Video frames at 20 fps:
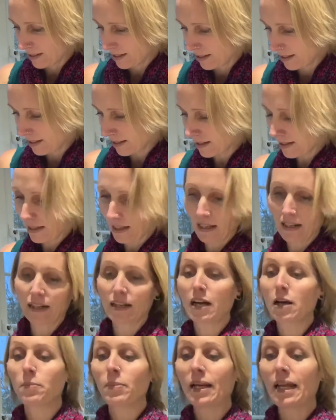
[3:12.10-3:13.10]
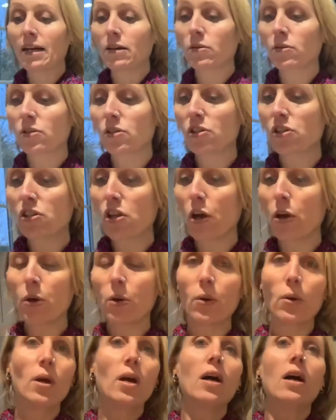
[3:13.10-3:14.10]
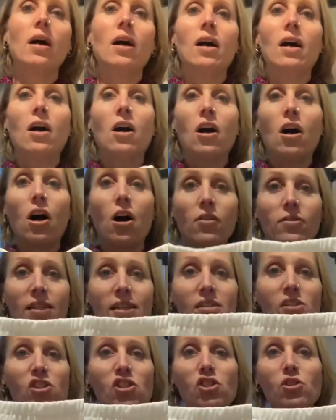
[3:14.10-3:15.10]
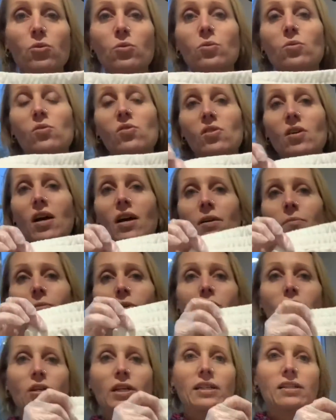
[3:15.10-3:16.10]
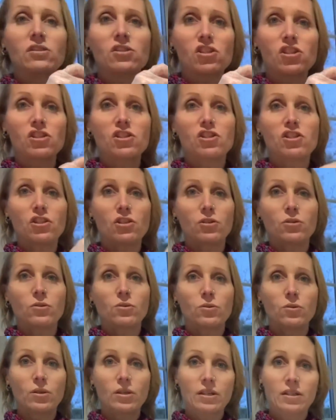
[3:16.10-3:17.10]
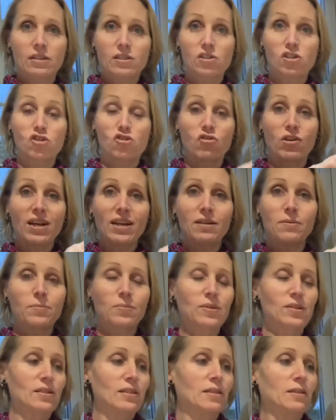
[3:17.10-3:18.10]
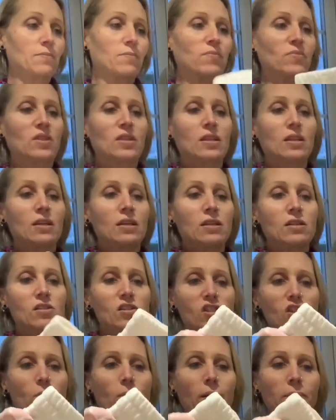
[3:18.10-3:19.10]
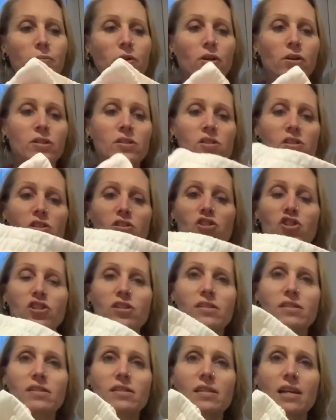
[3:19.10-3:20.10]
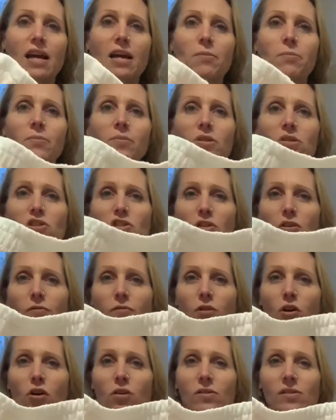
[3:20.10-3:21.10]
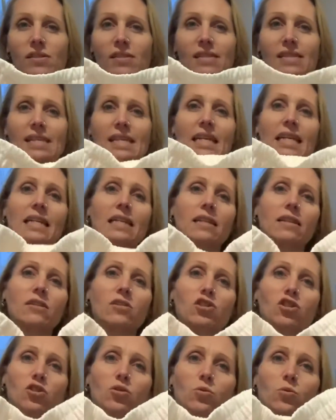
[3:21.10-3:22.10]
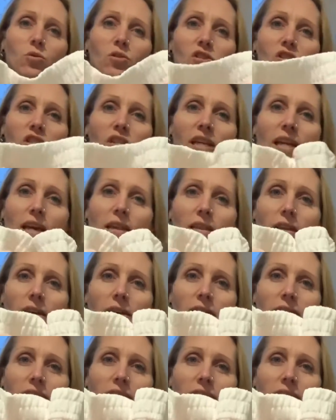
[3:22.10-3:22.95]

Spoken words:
Let's get a couple out. So on these shorts I'm looking to do stripes. So I'm going to just sort of concertina the shorts together,